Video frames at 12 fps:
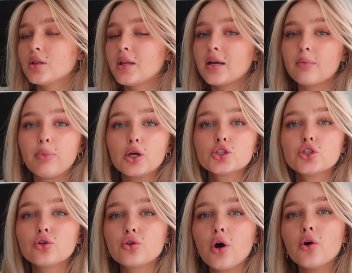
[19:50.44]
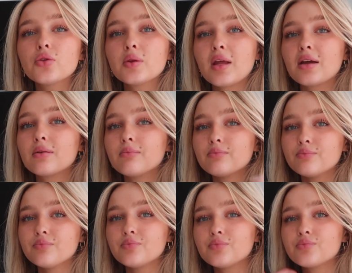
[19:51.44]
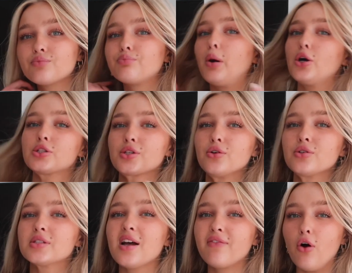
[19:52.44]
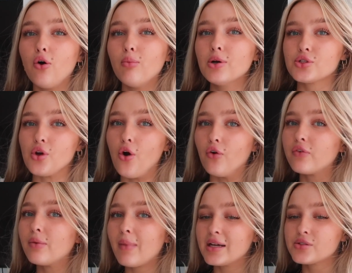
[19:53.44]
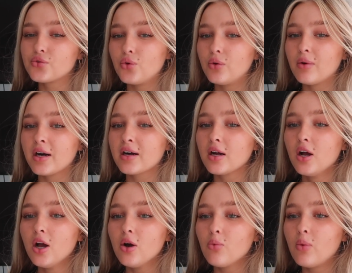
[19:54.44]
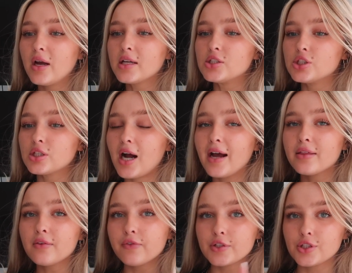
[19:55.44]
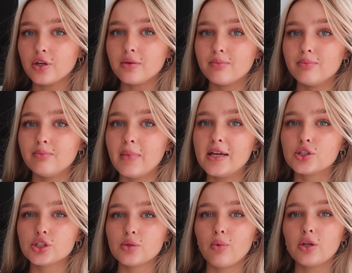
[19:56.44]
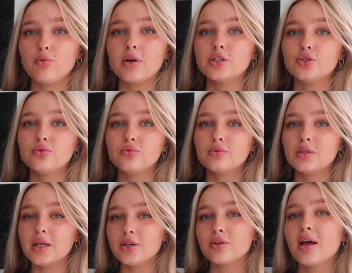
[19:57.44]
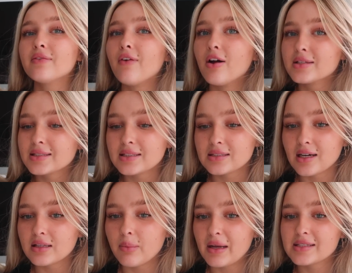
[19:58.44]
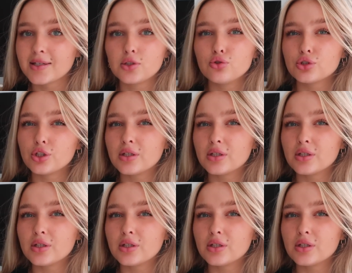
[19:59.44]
like personal growth and like personal stuff almost over my schoolwork, which I think for certain majors and what you want to do in your life, honestly, is not the best. Like you